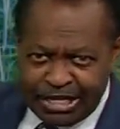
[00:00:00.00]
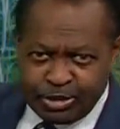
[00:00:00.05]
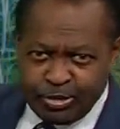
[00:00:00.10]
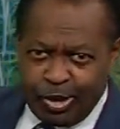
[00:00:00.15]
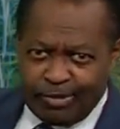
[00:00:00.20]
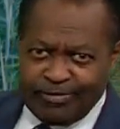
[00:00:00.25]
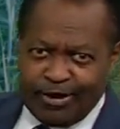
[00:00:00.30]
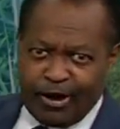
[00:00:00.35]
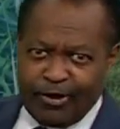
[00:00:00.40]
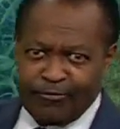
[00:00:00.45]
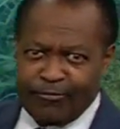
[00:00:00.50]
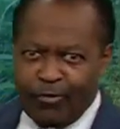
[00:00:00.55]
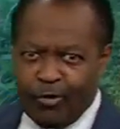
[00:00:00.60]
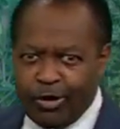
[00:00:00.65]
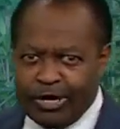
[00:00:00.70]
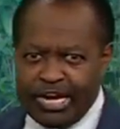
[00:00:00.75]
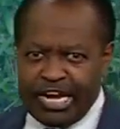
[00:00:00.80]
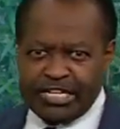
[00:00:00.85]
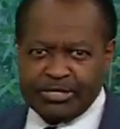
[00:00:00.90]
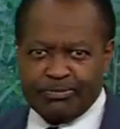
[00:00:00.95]
12-hour
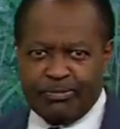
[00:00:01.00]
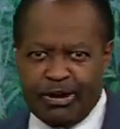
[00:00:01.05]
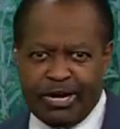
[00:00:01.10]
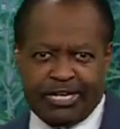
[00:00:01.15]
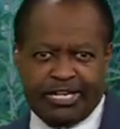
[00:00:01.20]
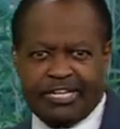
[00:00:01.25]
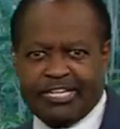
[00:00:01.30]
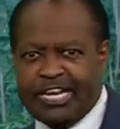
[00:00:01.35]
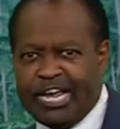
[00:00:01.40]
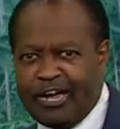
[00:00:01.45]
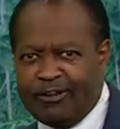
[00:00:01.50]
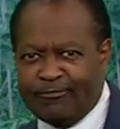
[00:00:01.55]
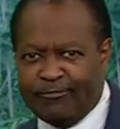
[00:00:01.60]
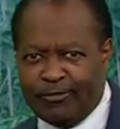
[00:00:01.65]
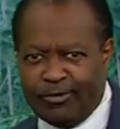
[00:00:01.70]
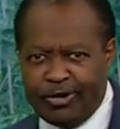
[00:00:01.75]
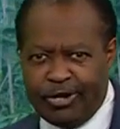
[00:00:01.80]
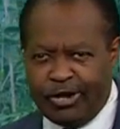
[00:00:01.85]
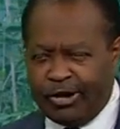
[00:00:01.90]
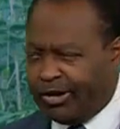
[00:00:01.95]
forecast breaking it down
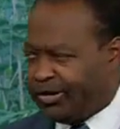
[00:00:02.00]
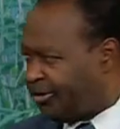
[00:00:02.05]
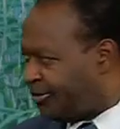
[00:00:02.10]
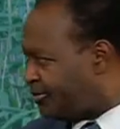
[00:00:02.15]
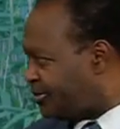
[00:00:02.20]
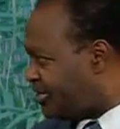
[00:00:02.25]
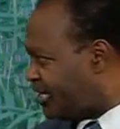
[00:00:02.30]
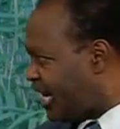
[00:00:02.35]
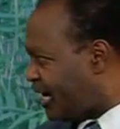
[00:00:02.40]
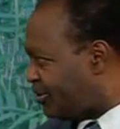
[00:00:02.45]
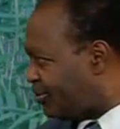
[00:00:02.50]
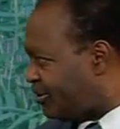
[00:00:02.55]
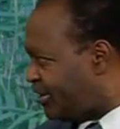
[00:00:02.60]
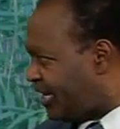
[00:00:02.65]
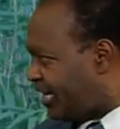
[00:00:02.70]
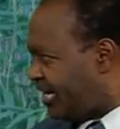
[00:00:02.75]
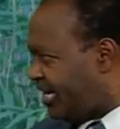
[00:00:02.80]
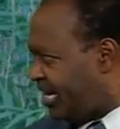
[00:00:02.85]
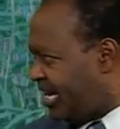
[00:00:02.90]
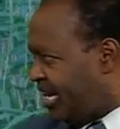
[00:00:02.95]
for you on your
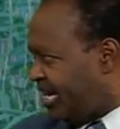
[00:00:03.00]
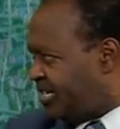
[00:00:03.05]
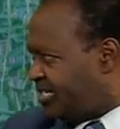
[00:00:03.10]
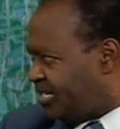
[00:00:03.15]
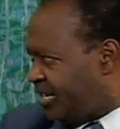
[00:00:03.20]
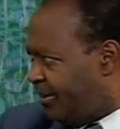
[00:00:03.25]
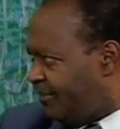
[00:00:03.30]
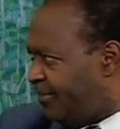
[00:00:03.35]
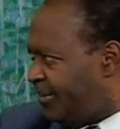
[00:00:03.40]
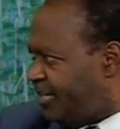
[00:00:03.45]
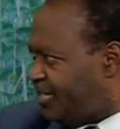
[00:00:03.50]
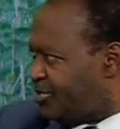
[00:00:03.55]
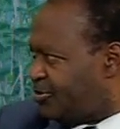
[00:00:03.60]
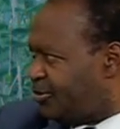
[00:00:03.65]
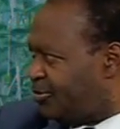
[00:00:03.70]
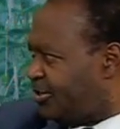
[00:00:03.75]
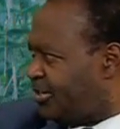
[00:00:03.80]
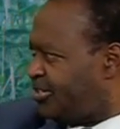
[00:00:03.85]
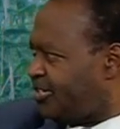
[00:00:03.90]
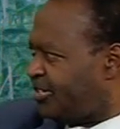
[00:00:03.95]
Saturday. 70s
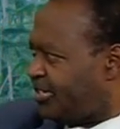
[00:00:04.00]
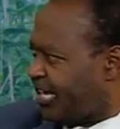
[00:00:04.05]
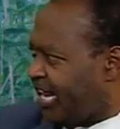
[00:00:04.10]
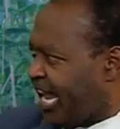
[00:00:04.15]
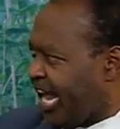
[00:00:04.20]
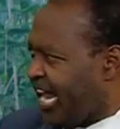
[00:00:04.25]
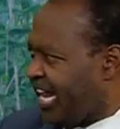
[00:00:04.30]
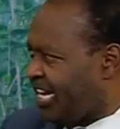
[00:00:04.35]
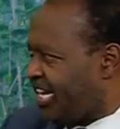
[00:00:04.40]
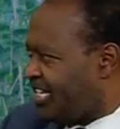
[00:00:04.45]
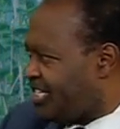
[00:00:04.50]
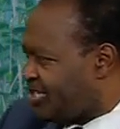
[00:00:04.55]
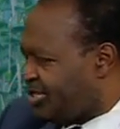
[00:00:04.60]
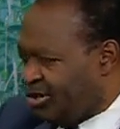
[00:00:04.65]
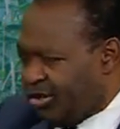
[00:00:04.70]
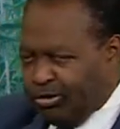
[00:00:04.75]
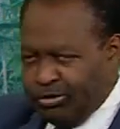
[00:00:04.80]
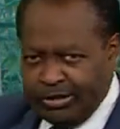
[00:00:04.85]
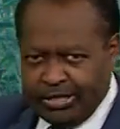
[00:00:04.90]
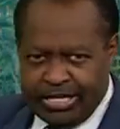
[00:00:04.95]
turning to the 80s and
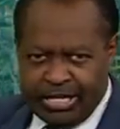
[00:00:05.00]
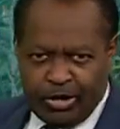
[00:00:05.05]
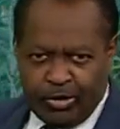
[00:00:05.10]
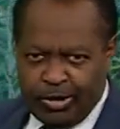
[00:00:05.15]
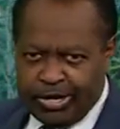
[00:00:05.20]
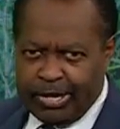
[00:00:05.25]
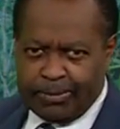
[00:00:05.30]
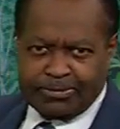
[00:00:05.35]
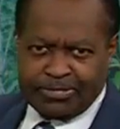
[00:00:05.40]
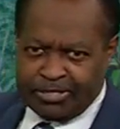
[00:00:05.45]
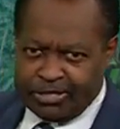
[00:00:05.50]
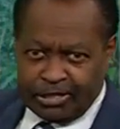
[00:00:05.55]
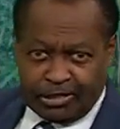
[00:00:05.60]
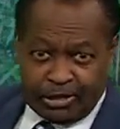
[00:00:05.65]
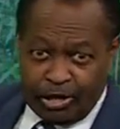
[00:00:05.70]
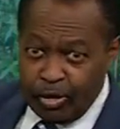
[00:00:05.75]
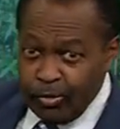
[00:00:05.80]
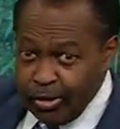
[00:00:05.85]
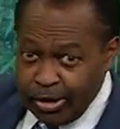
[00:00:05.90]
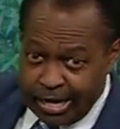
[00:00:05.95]
only going up to the
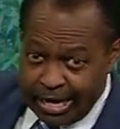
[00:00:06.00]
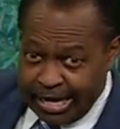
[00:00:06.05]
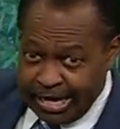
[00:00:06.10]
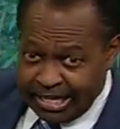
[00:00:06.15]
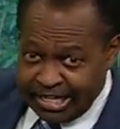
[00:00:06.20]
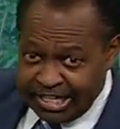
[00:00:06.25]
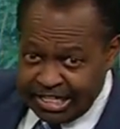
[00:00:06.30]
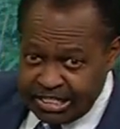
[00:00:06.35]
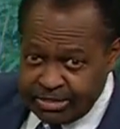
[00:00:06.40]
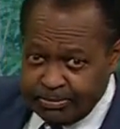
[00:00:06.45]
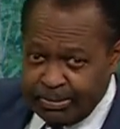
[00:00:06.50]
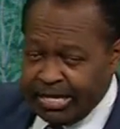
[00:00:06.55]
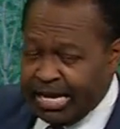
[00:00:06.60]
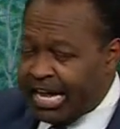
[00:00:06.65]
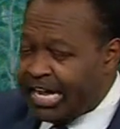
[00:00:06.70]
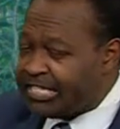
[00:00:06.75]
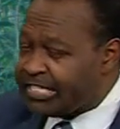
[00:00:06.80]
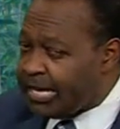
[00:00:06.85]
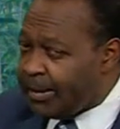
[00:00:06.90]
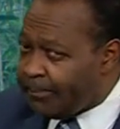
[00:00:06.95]
lower 80s. But
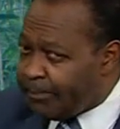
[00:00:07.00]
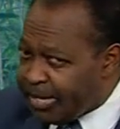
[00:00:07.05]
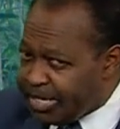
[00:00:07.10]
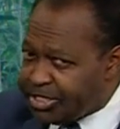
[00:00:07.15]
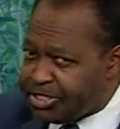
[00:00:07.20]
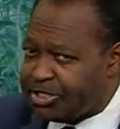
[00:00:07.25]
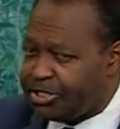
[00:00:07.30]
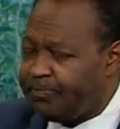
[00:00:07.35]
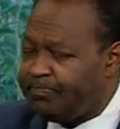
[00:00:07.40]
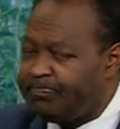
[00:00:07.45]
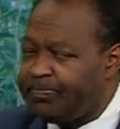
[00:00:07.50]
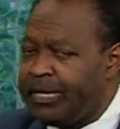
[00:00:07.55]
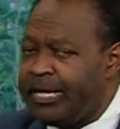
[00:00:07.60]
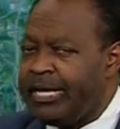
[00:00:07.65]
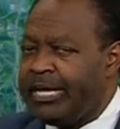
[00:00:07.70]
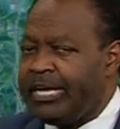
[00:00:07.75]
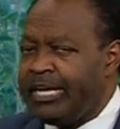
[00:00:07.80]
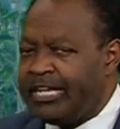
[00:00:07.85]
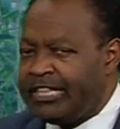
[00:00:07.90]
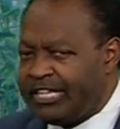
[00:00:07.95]
as I mentioned,
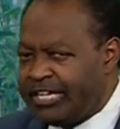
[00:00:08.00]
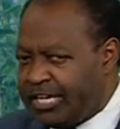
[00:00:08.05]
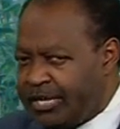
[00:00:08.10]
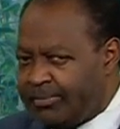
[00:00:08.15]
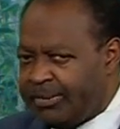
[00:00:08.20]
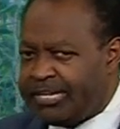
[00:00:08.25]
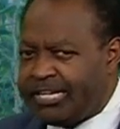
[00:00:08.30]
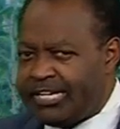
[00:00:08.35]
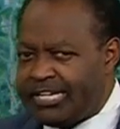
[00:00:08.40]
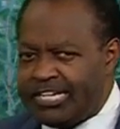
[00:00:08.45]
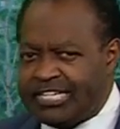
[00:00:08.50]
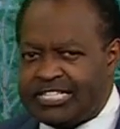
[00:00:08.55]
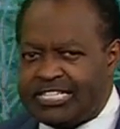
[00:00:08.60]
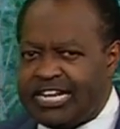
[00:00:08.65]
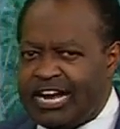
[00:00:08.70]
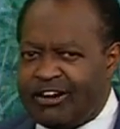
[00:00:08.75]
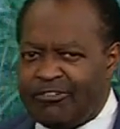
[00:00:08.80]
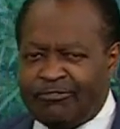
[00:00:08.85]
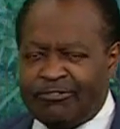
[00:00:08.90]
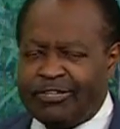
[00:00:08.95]
the humidity is
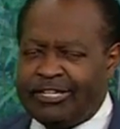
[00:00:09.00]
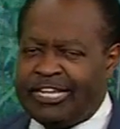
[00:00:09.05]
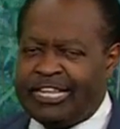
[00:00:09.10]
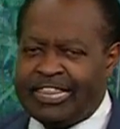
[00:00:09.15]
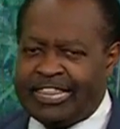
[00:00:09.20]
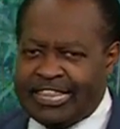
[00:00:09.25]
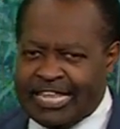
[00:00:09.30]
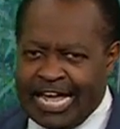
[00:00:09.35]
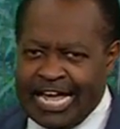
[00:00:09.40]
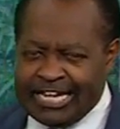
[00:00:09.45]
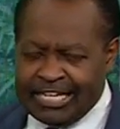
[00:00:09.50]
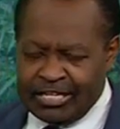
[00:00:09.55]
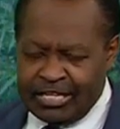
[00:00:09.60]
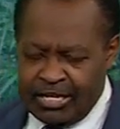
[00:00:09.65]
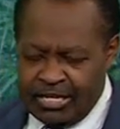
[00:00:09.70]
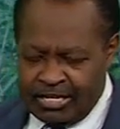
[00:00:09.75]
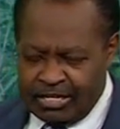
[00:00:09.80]
not really that